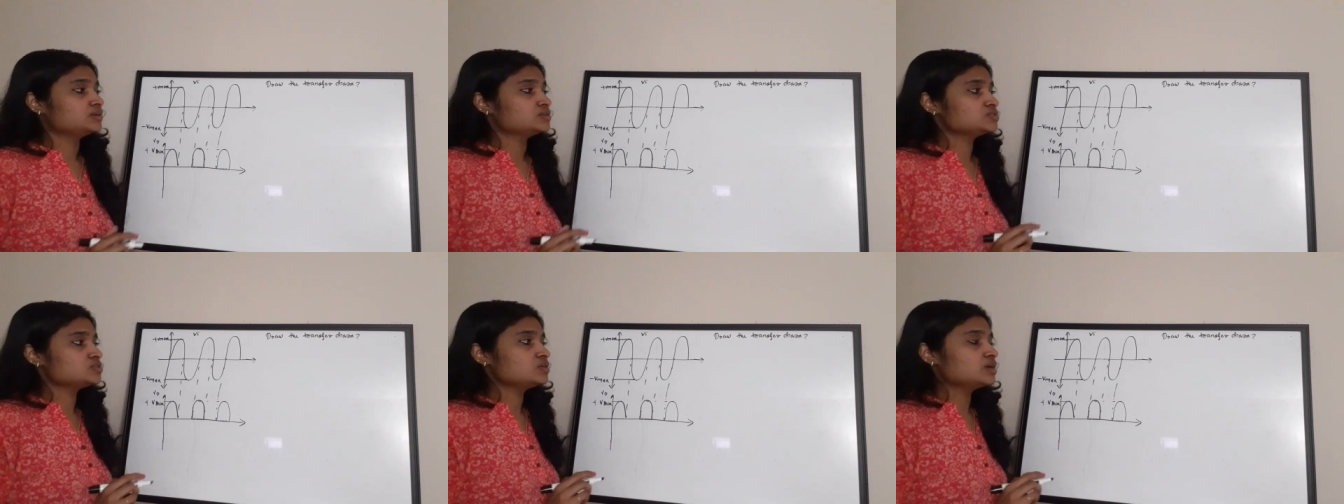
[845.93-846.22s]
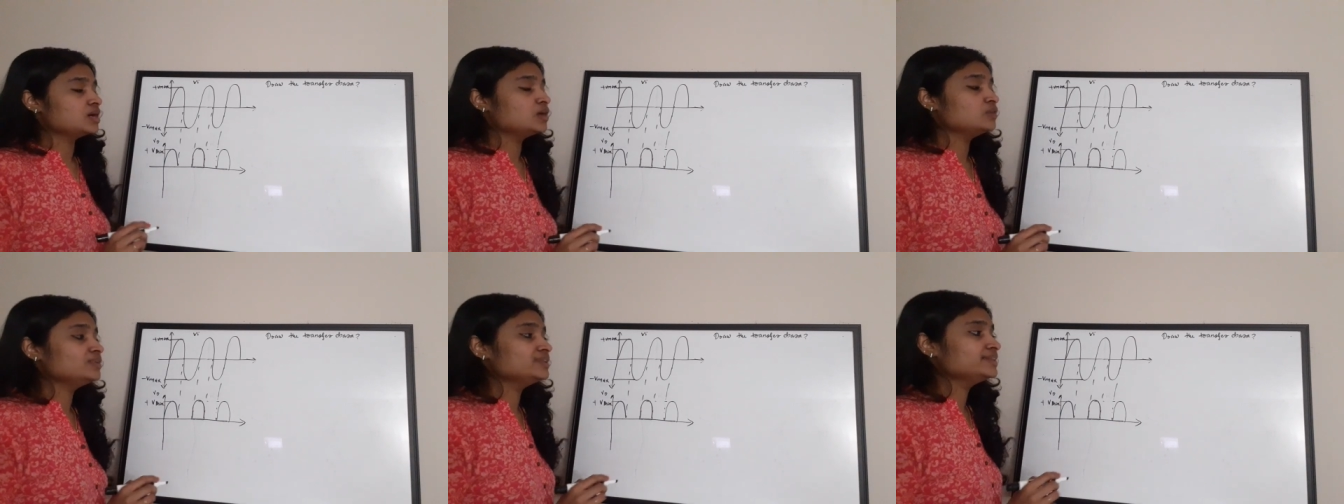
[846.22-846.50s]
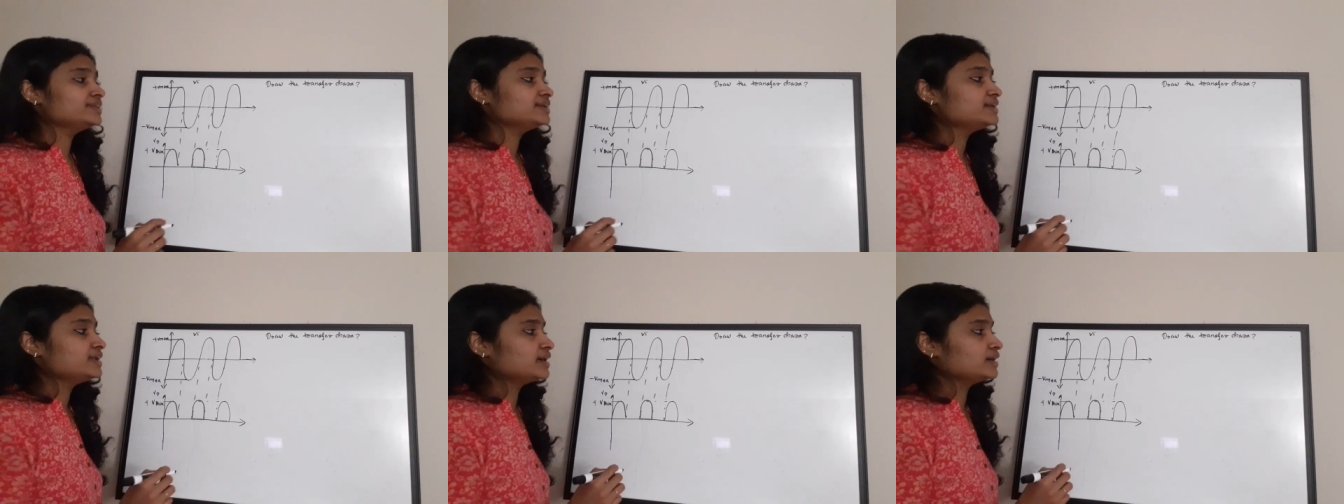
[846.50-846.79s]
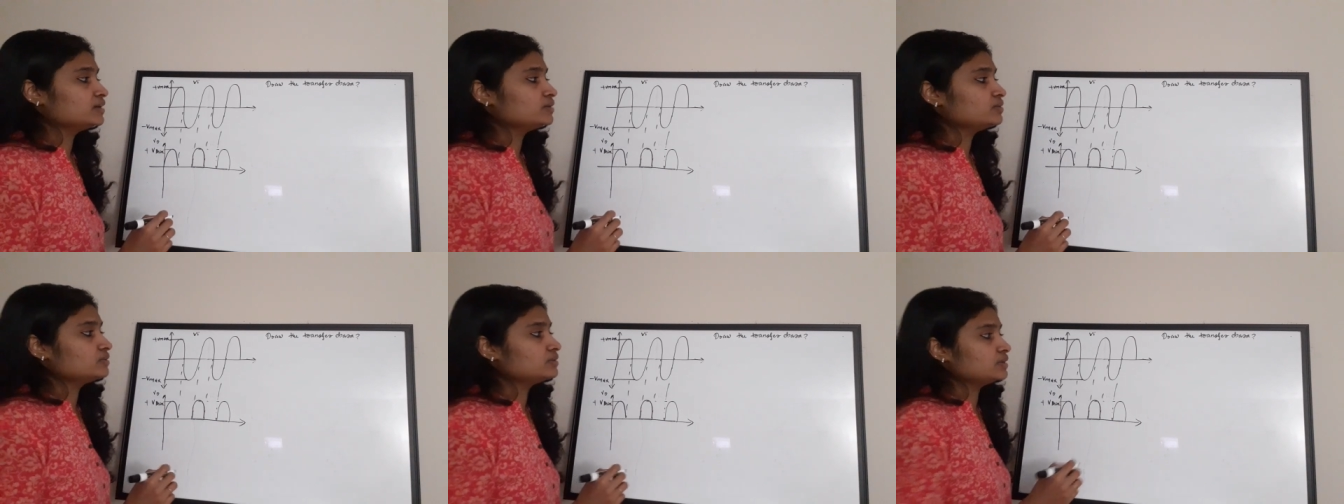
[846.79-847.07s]
So how will the
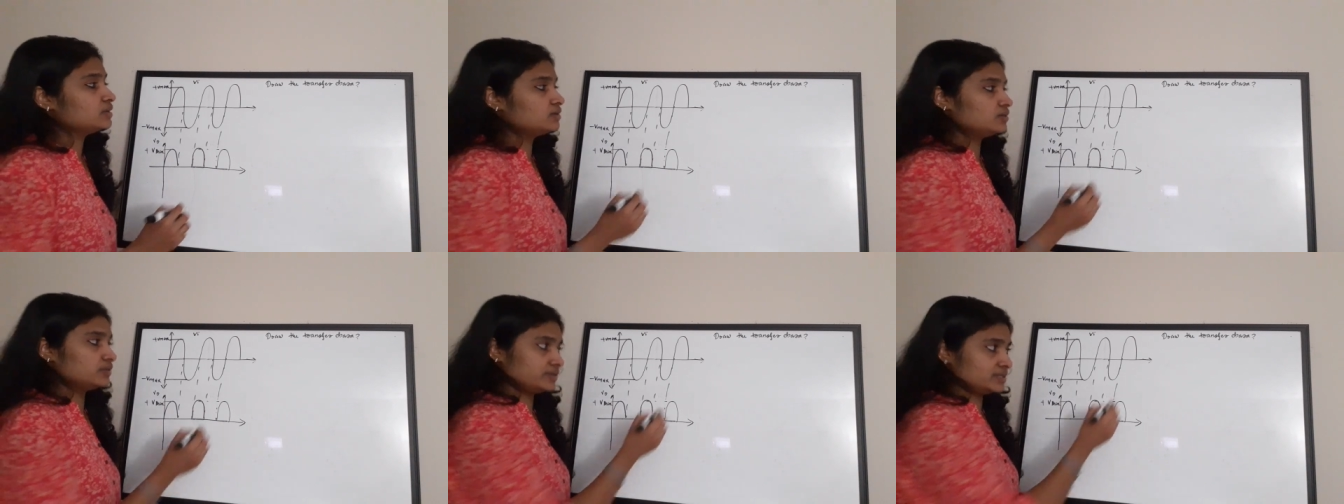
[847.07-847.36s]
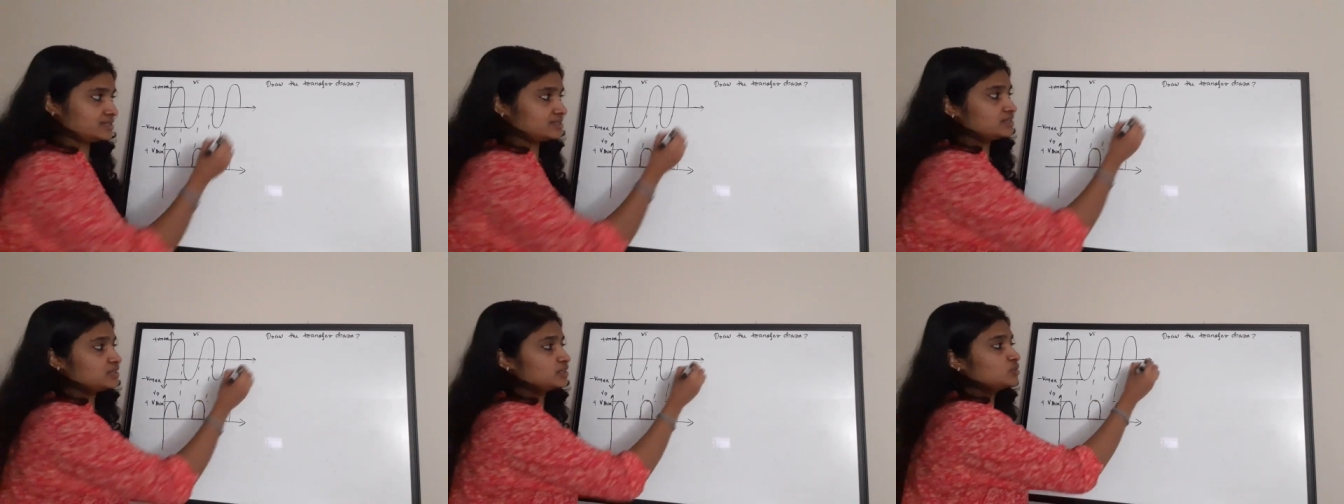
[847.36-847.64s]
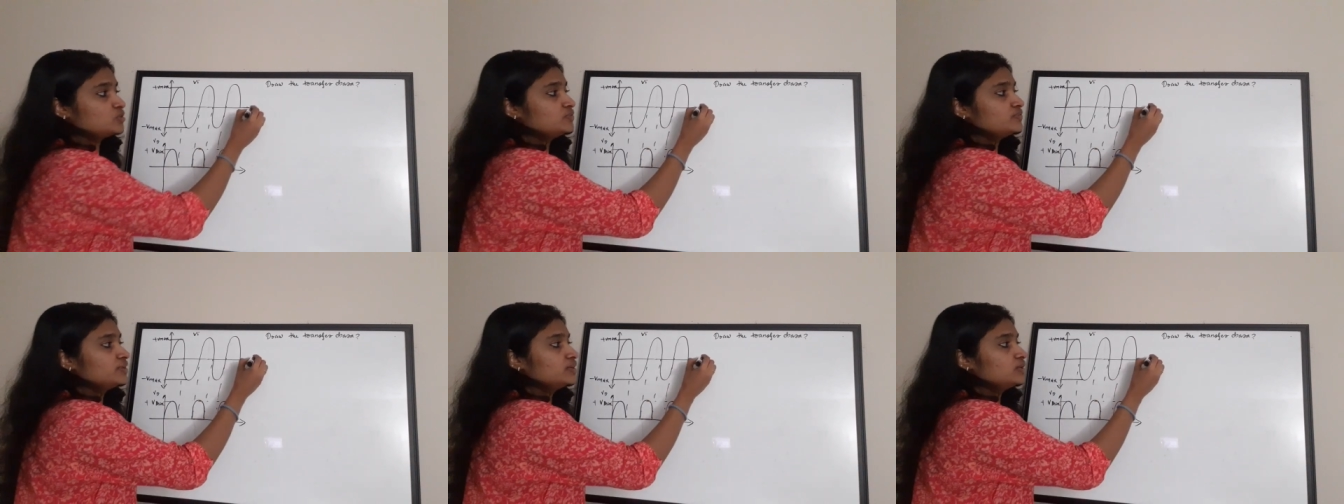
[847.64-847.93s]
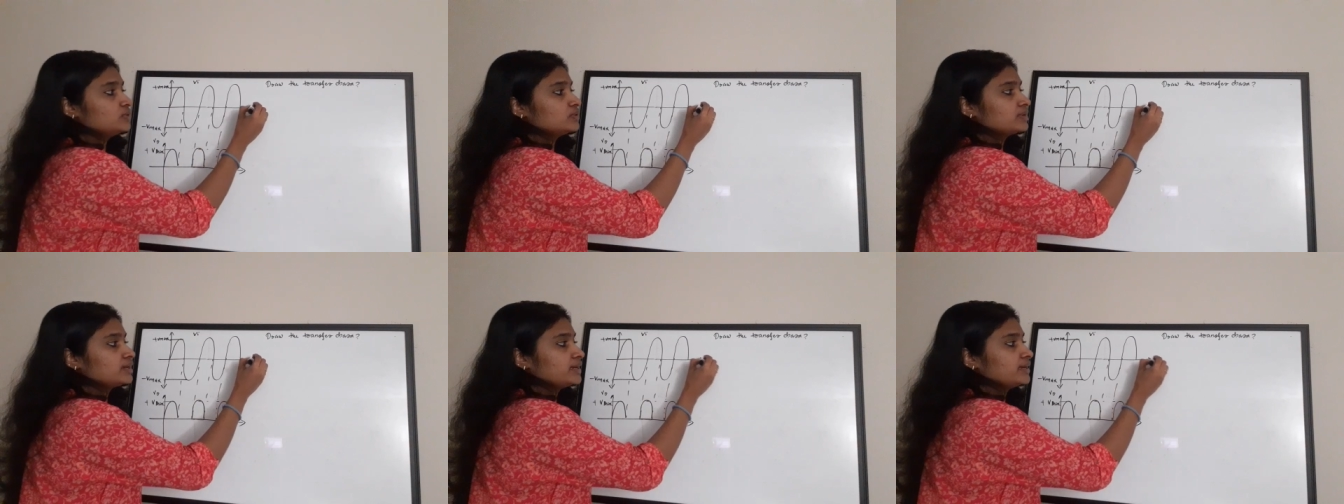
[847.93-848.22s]
diode or the circuit will
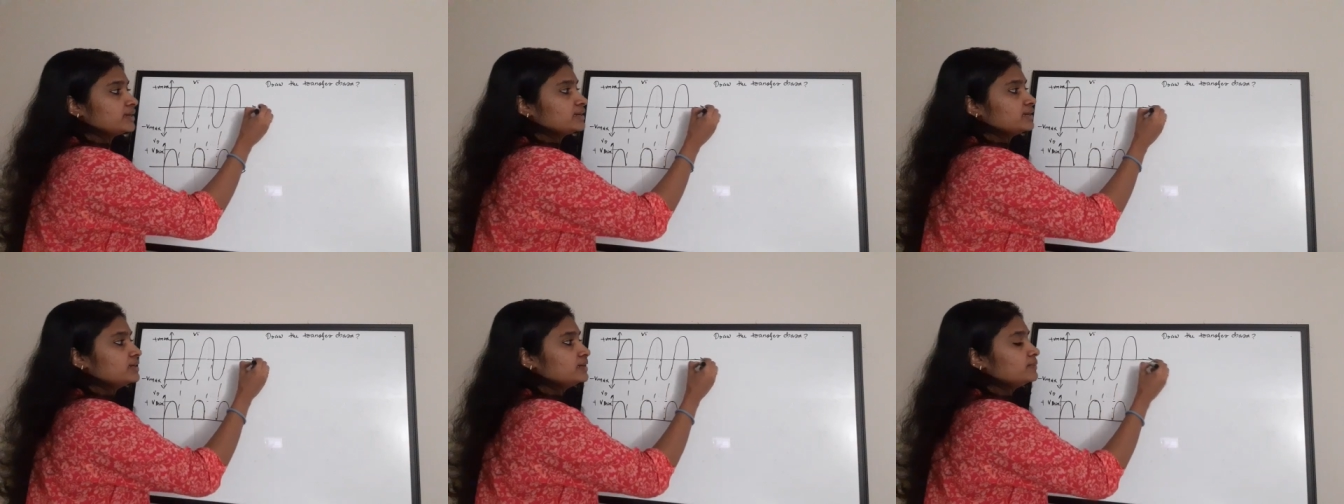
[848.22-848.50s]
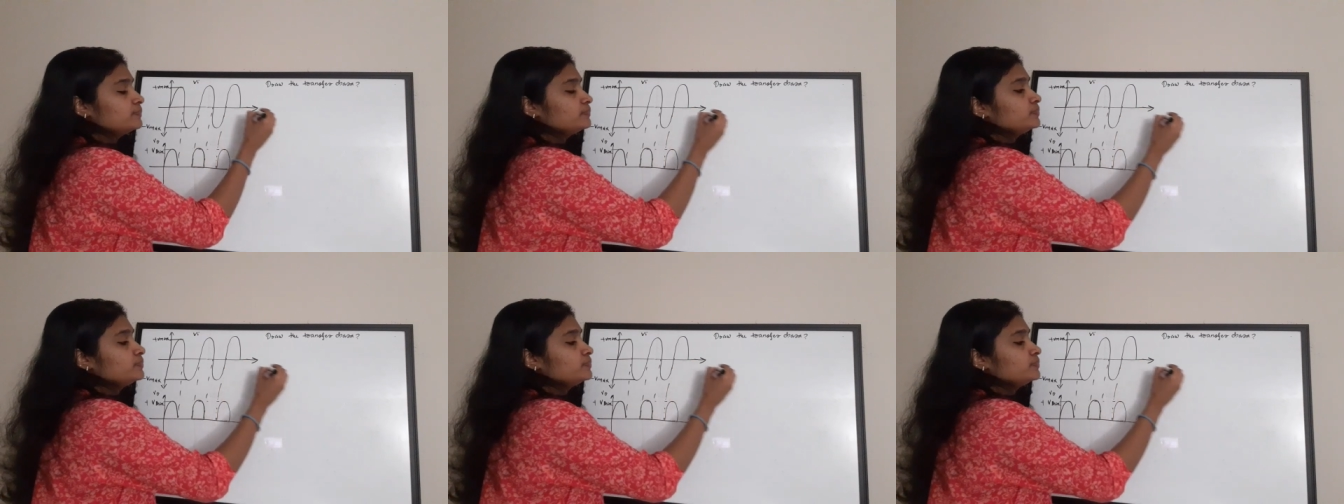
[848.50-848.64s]
look like?